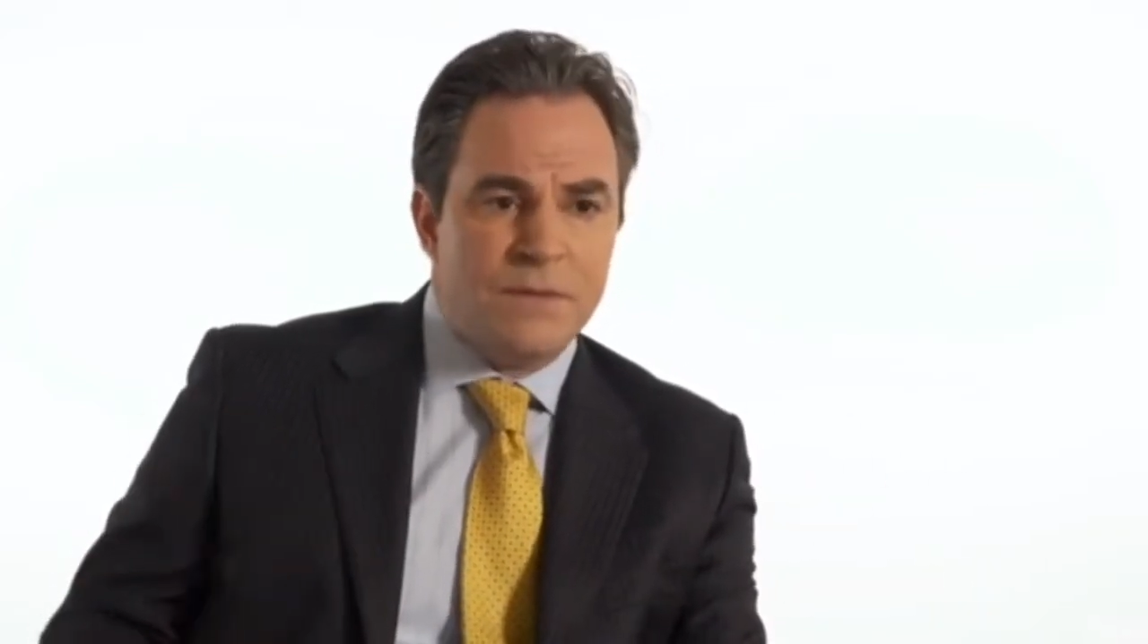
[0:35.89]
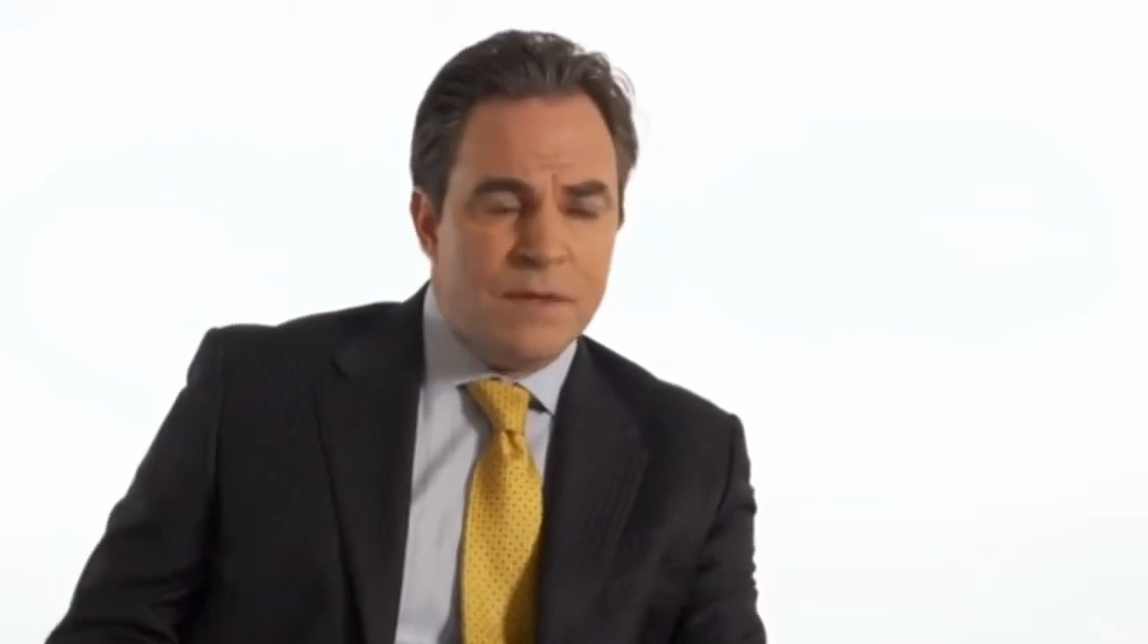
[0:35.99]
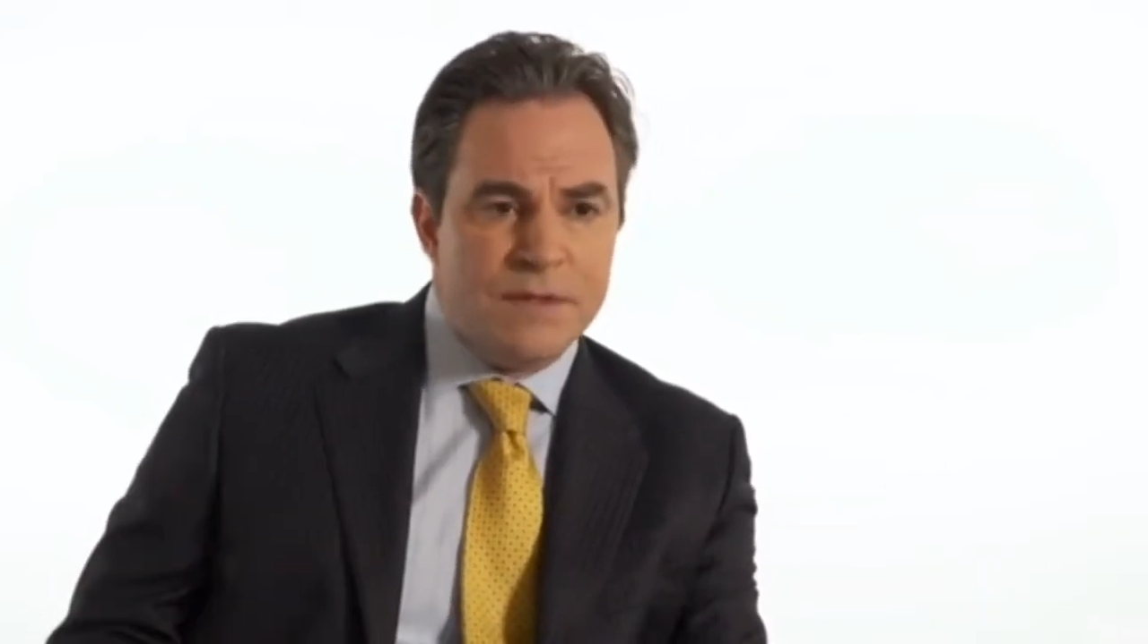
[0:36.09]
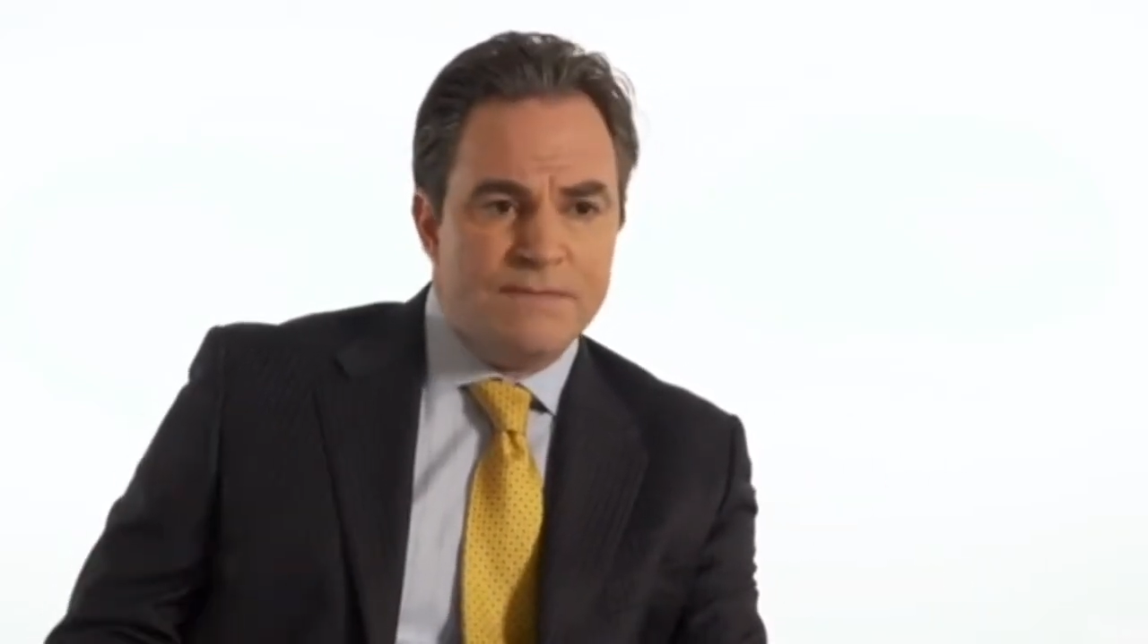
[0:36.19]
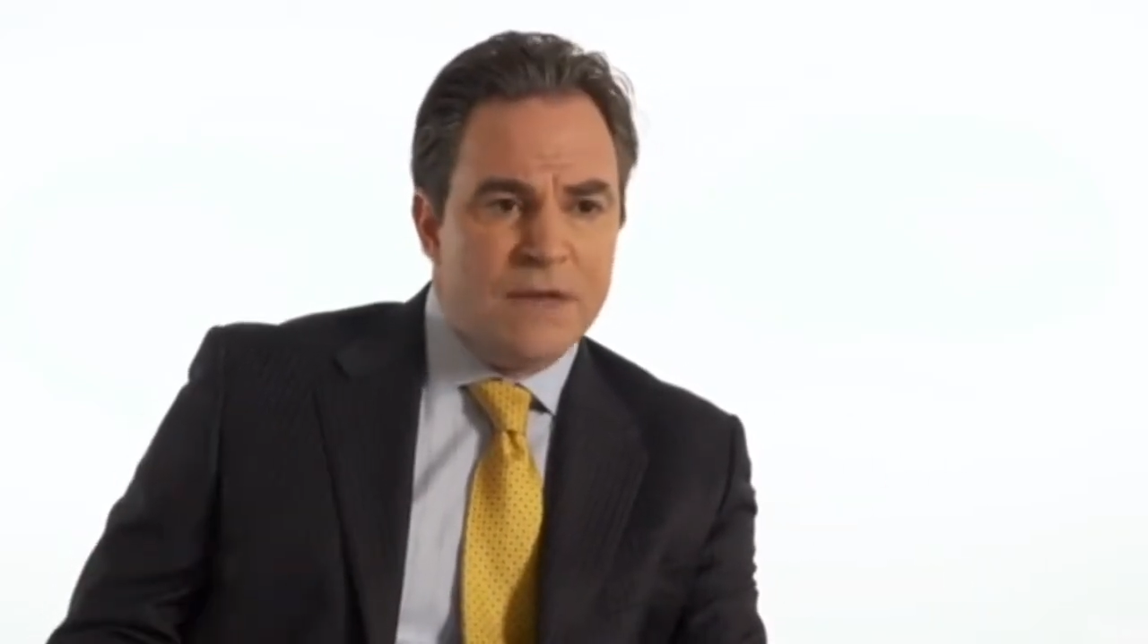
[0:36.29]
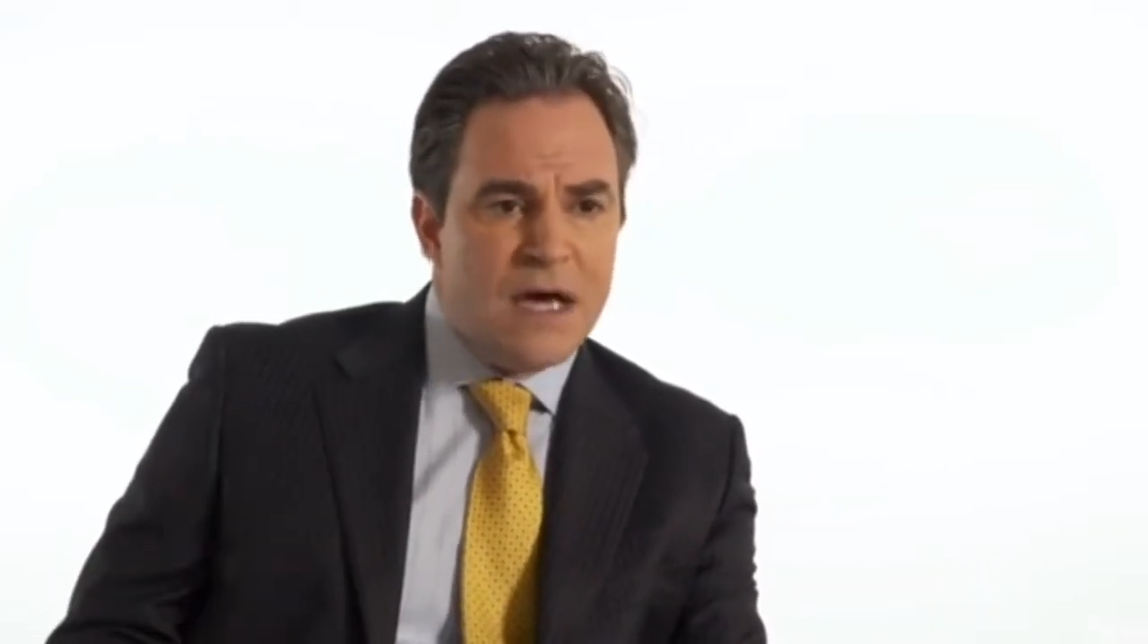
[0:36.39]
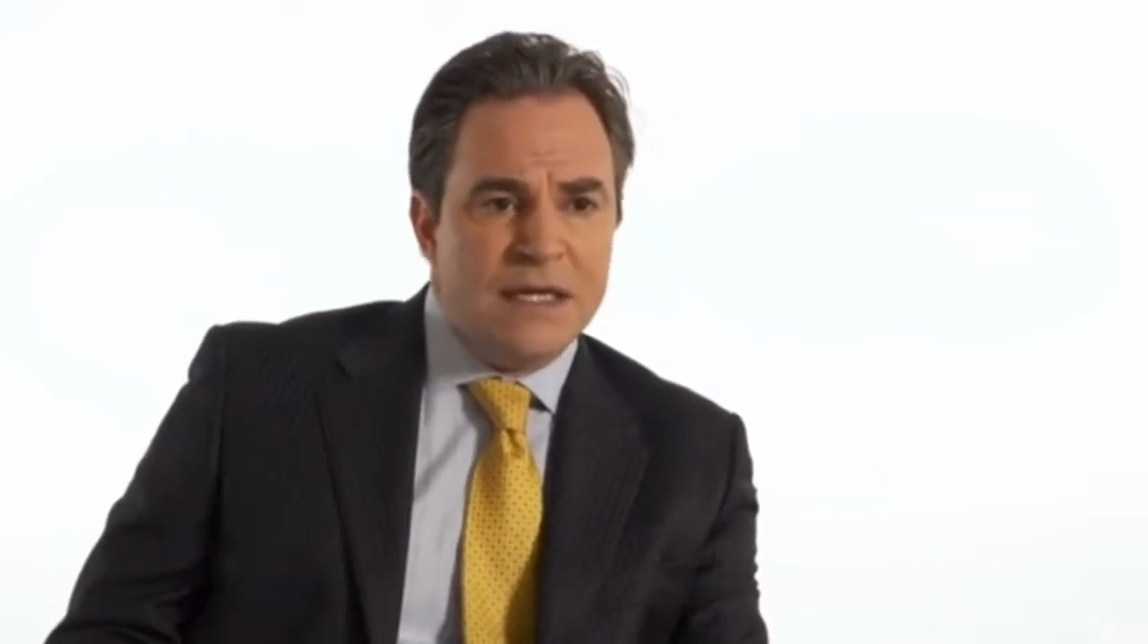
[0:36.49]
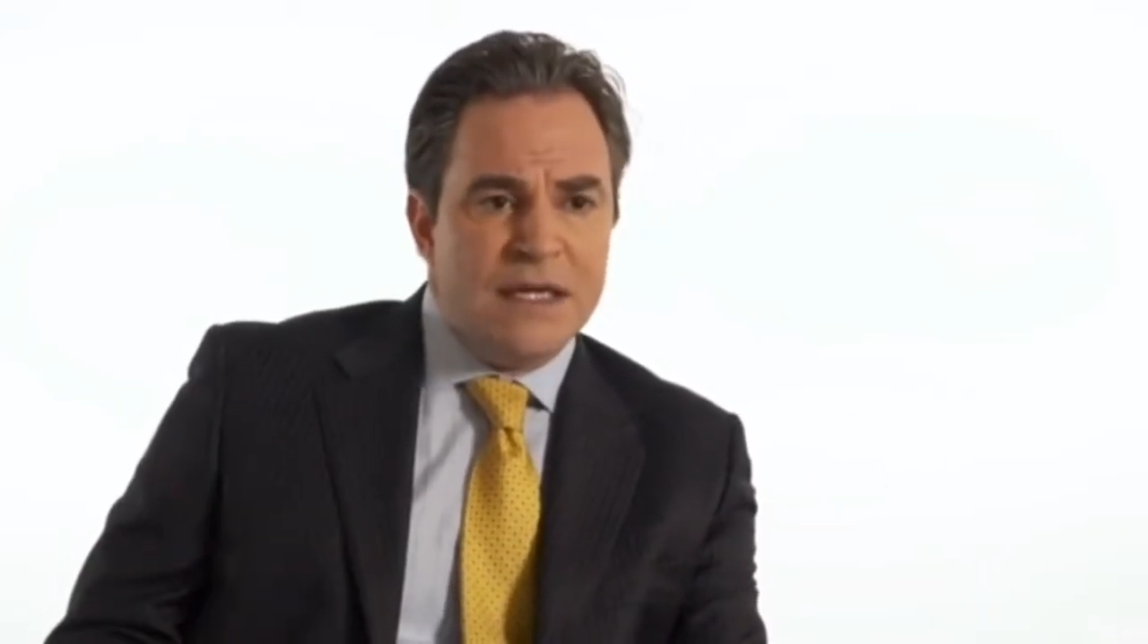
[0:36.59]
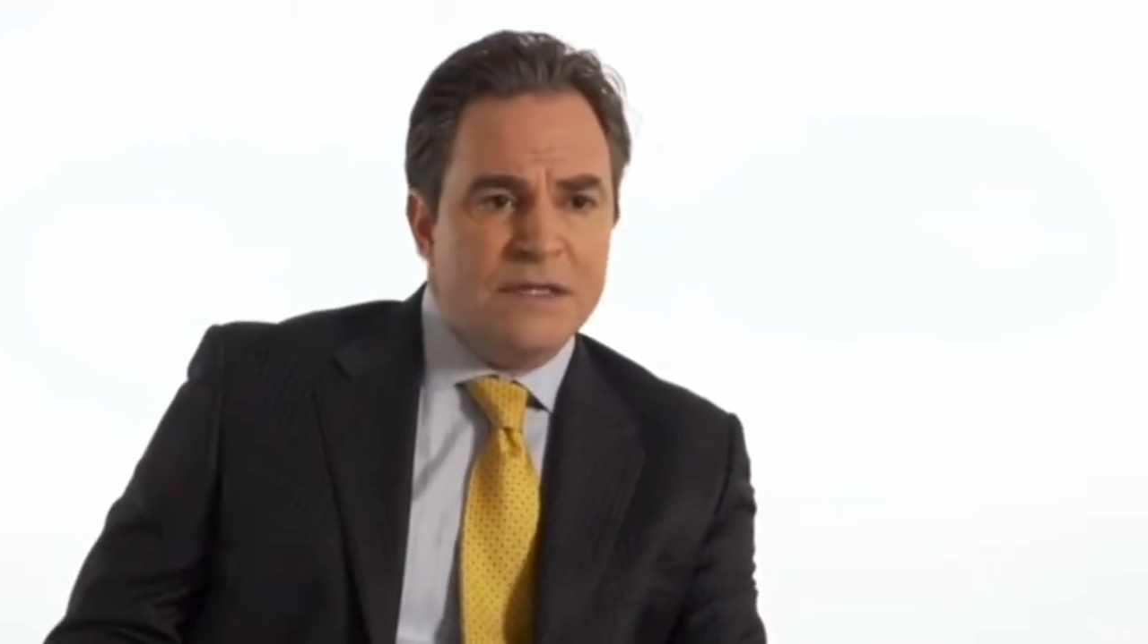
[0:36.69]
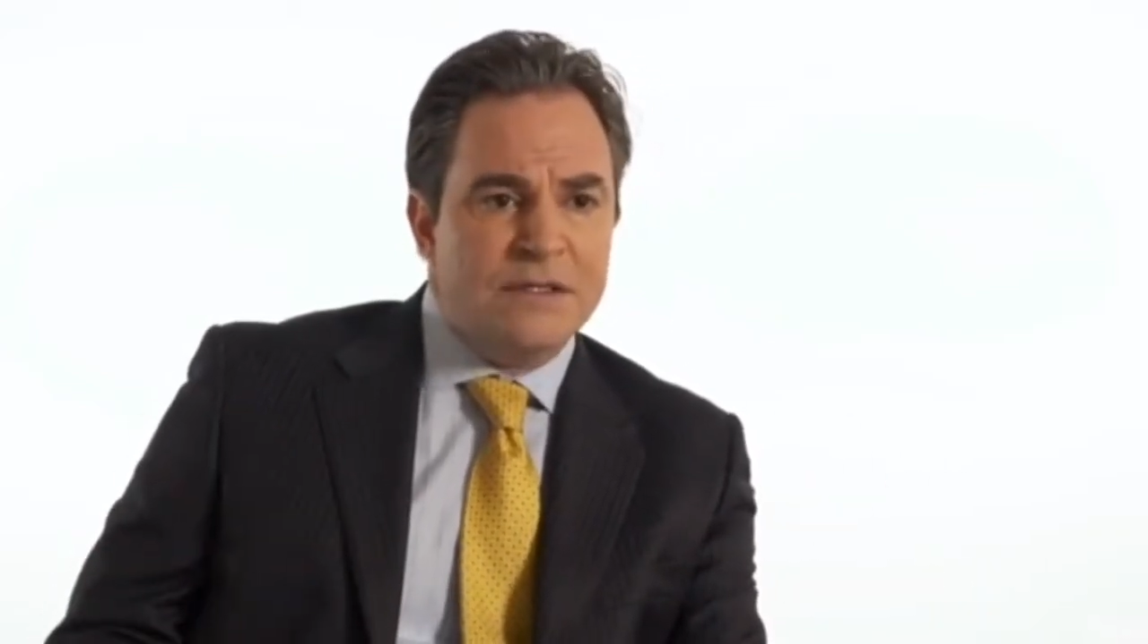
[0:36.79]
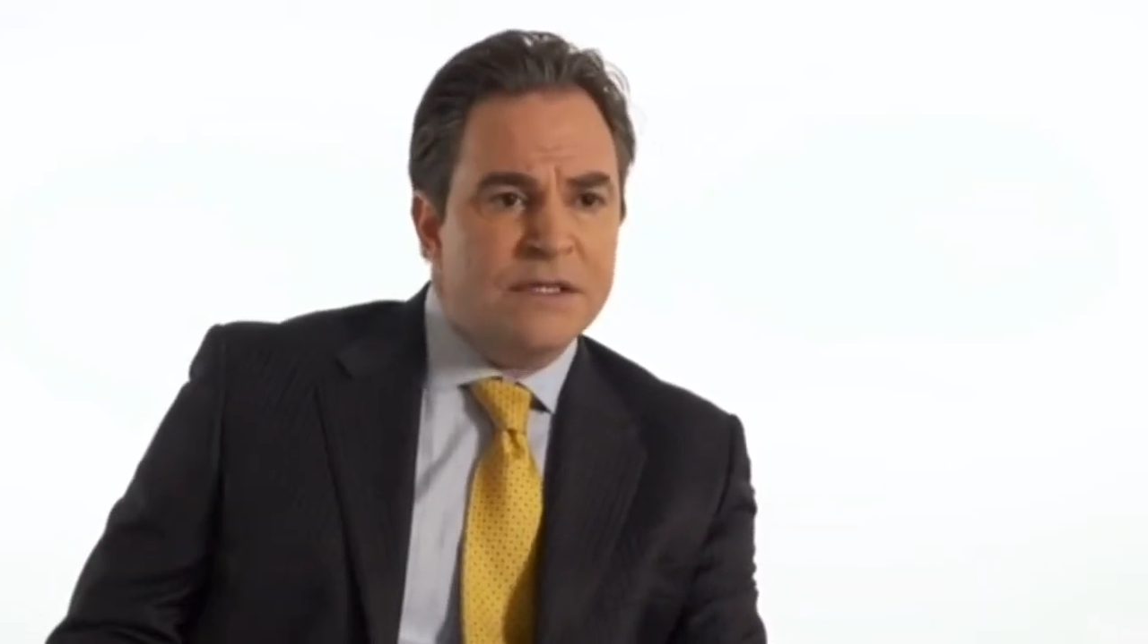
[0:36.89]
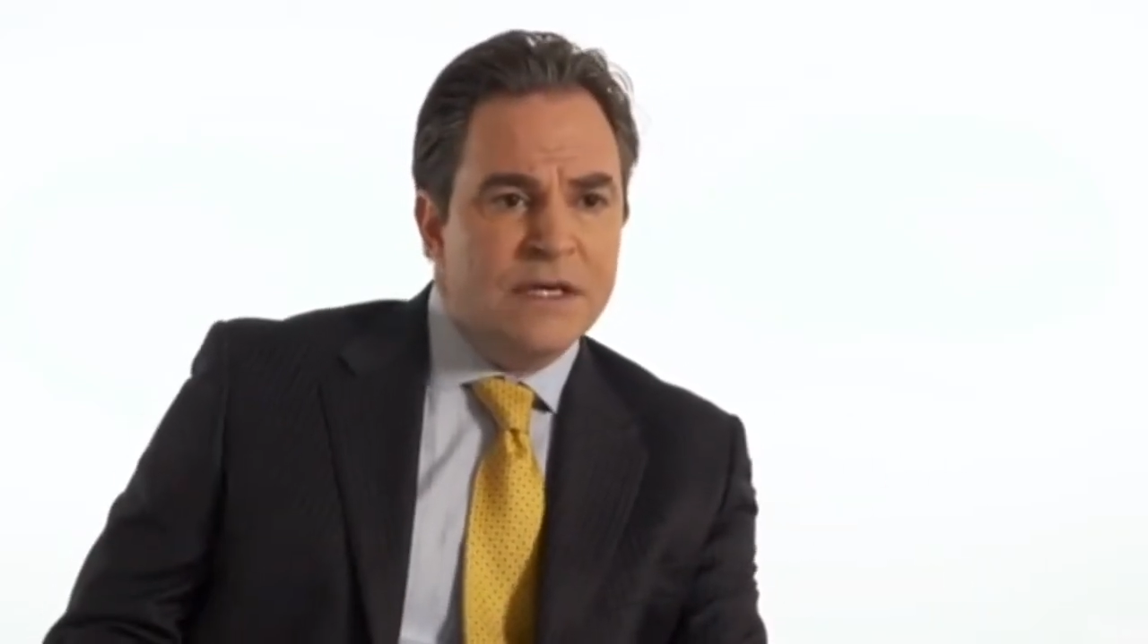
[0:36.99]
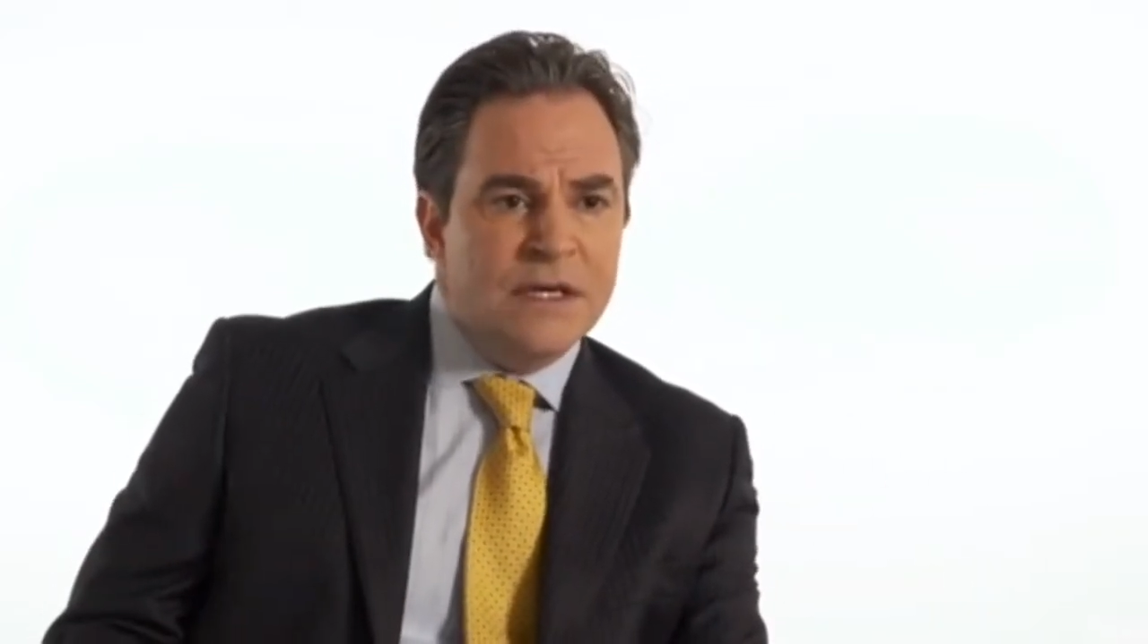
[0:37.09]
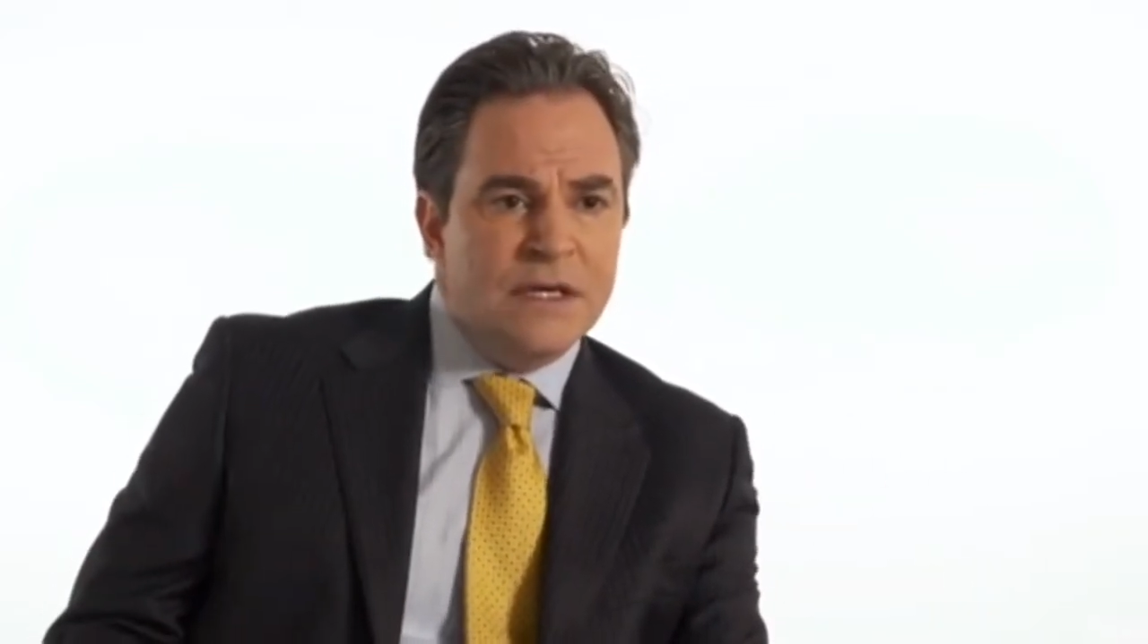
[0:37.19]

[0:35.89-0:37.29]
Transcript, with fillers: probably high end